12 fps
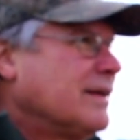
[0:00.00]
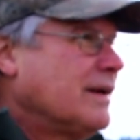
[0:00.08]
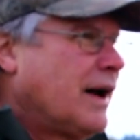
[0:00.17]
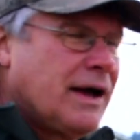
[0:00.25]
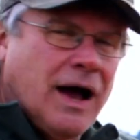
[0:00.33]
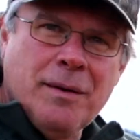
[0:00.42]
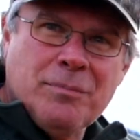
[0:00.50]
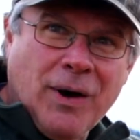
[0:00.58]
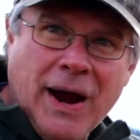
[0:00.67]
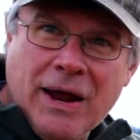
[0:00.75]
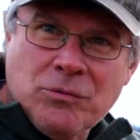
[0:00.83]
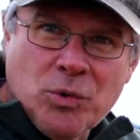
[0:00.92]
Hi, I'm
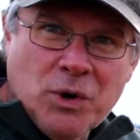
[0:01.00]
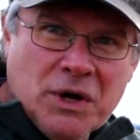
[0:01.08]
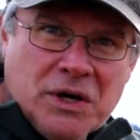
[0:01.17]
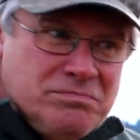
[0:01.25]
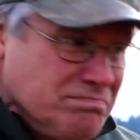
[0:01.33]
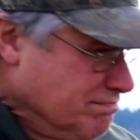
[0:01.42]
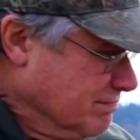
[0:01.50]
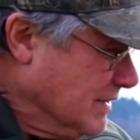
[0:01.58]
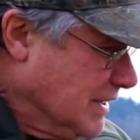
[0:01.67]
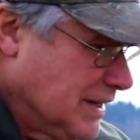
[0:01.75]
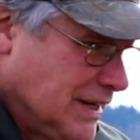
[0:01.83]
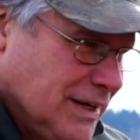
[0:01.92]
Brad Wood,
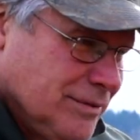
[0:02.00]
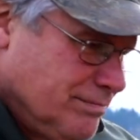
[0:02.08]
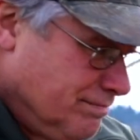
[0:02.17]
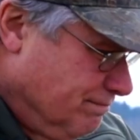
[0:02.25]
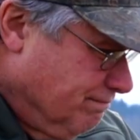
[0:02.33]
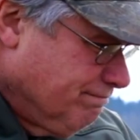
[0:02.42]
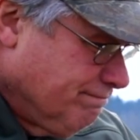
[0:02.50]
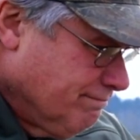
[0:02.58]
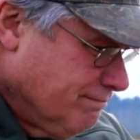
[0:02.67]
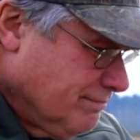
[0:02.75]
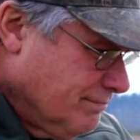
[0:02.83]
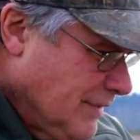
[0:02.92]
uh,
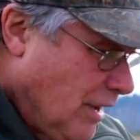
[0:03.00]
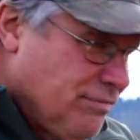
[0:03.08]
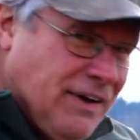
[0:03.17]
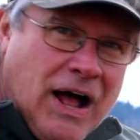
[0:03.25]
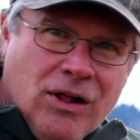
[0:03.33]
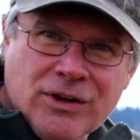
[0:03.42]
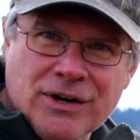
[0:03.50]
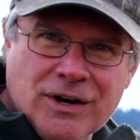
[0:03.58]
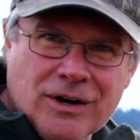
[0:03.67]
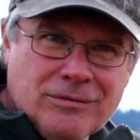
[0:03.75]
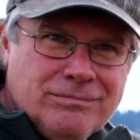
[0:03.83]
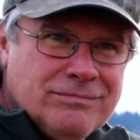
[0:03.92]
a
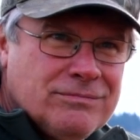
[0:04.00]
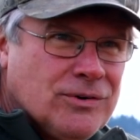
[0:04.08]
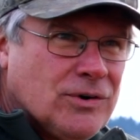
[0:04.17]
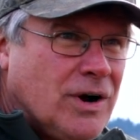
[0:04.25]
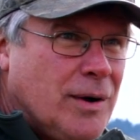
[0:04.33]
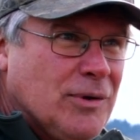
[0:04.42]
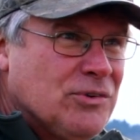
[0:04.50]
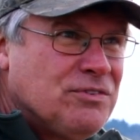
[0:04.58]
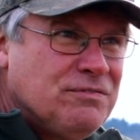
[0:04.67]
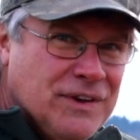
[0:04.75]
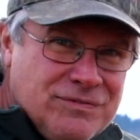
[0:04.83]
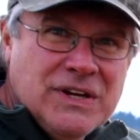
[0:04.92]
falconer for almost
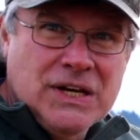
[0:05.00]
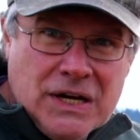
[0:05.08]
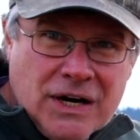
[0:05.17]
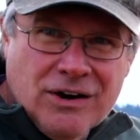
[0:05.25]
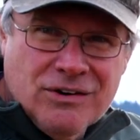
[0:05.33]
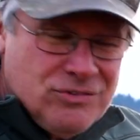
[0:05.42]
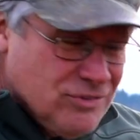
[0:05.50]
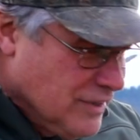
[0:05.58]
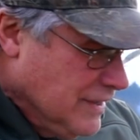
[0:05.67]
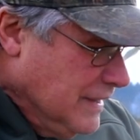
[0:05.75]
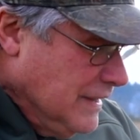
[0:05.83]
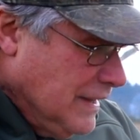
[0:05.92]
50 years,
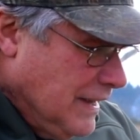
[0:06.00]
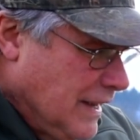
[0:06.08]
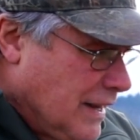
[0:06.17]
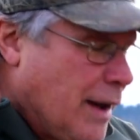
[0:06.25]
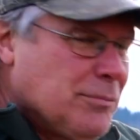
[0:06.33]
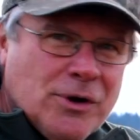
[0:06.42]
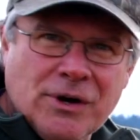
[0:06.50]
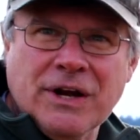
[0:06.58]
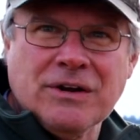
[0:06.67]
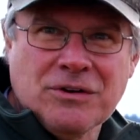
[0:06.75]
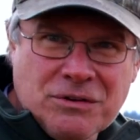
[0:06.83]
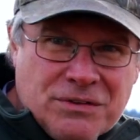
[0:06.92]
and I'm
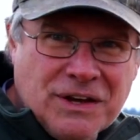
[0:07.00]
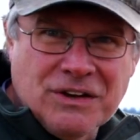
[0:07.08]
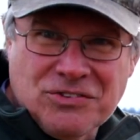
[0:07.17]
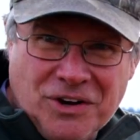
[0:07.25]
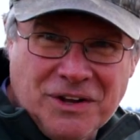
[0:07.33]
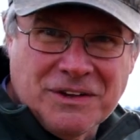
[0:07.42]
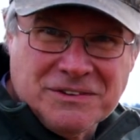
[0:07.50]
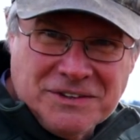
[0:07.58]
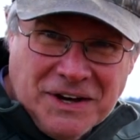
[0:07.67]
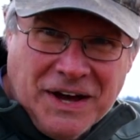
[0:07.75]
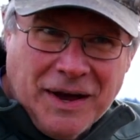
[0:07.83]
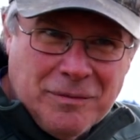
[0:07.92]
learning new things all the
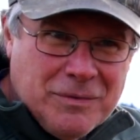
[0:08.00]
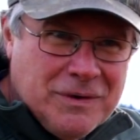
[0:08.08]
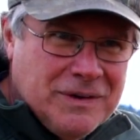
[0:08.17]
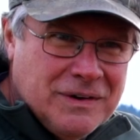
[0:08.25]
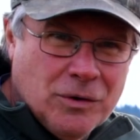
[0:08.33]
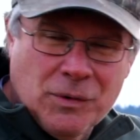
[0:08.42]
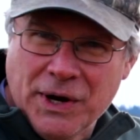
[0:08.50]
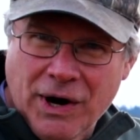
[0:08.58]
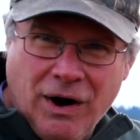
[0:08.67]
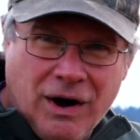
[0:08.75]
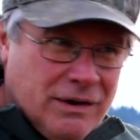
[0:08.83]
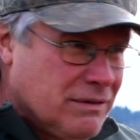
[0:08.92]
time. And here we
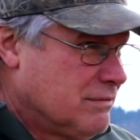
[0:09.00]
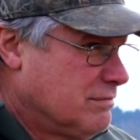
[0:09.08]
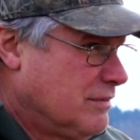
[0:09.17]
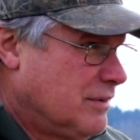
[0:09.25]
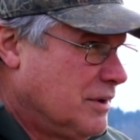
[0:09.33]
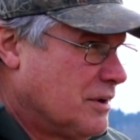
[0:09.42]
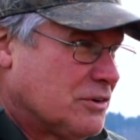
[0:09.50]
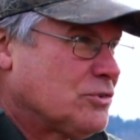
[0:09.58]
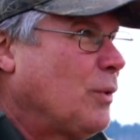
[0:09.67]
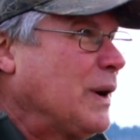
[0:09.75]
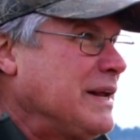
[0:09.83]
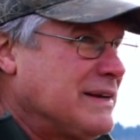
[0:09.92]
are in the year
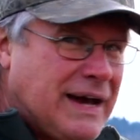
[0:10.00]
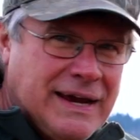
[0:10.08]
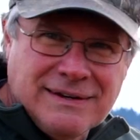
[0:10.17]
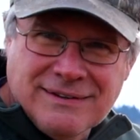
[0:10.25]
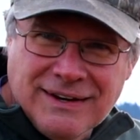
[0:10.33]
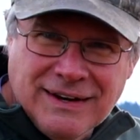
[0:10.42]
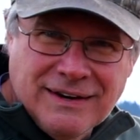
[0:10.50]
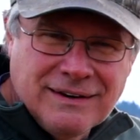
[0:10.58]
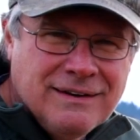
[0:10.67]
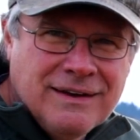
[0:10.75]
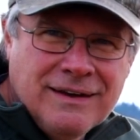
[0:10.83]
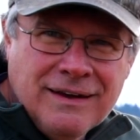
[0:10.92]
2019,
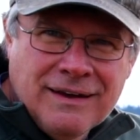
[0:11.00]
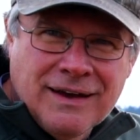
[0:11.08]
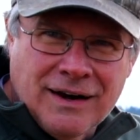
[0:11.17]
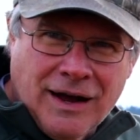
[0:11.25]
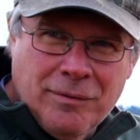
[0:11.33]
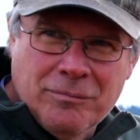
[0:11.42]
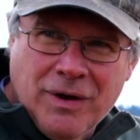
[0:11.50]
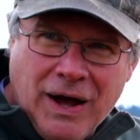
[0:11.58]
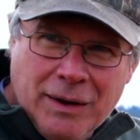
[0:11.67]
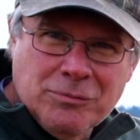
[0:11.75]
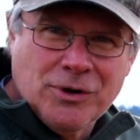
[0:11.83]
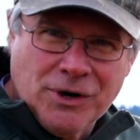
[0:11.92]
and
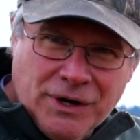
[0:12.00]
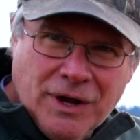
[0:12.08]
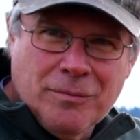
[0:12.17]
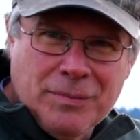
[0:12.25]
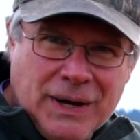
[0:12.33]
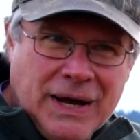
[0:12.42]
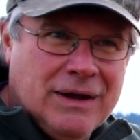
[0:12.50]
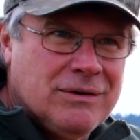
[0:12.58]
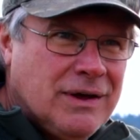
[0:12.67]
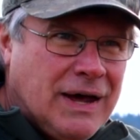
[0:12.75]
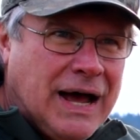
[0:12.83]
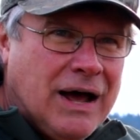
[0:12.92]
I'm learning about
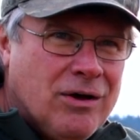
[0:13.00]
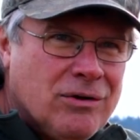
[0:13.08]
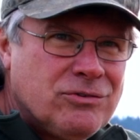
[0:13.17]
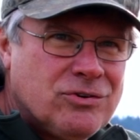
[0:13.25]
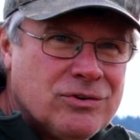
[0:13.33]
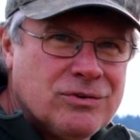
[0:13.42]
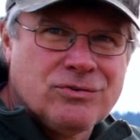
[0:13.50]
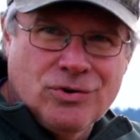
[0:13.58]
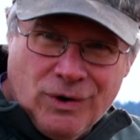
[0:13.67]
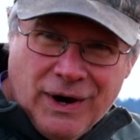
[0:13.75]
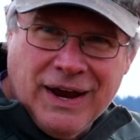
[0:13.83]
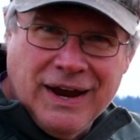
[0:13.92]
how to
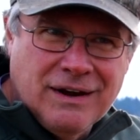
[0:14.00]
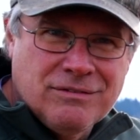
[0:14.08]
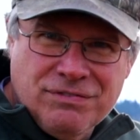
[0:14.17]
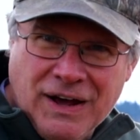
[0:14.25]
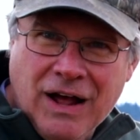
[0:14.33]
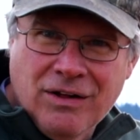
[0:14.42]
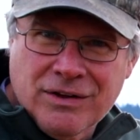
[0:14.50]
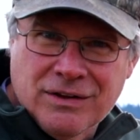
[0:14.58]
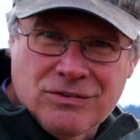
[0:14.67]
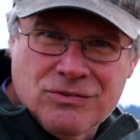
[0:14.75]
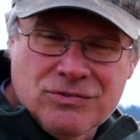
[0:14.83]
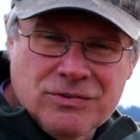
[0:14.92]
train
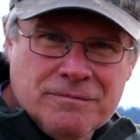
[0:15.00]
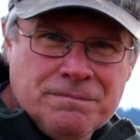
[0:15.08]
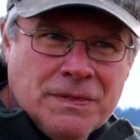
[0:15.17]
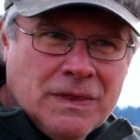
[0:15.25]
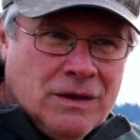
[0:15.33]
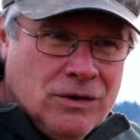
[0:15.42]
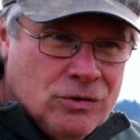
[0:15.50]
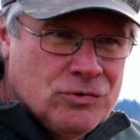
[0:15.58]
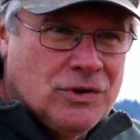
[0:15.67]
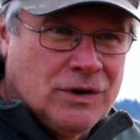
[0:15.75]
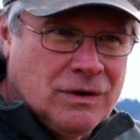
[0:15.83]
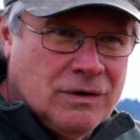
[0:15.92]
falcons
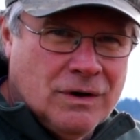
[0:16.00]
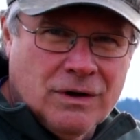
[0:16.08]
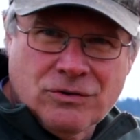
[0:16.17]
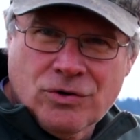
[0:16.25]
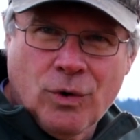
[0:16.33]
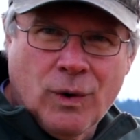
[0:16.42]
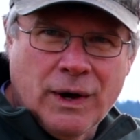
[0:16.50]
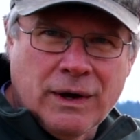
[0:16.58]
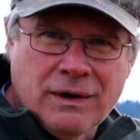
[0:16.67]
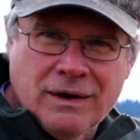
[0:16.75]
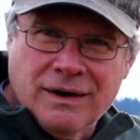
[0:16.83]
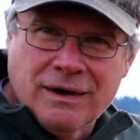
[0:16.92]
using a
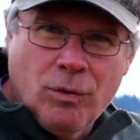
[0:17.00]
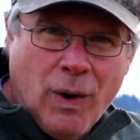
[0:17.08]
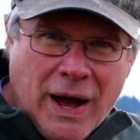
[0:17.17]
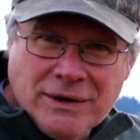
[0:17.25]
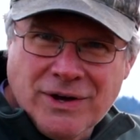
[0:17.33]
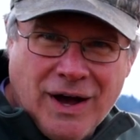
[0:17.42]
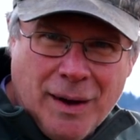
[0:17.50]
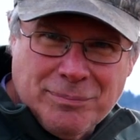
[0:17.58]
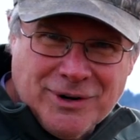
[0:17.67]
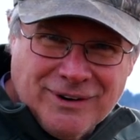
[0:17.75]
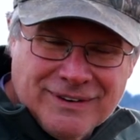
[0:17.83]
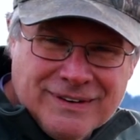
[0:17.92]
toy
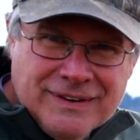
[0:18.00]
quadcopter.